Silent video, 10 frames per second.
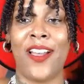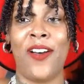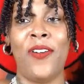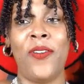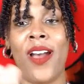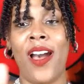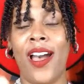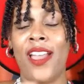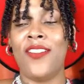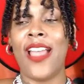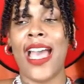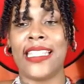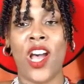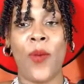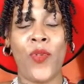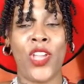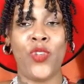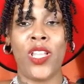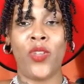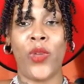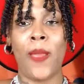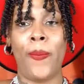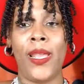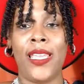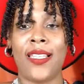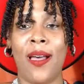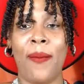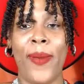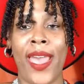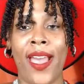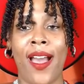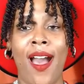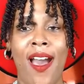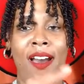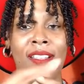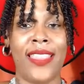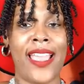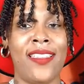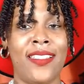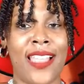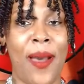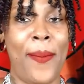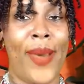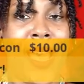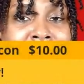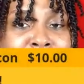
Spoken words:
So, you guys, I hope you enjoyed the read. Please come back. Oh, thank you so much,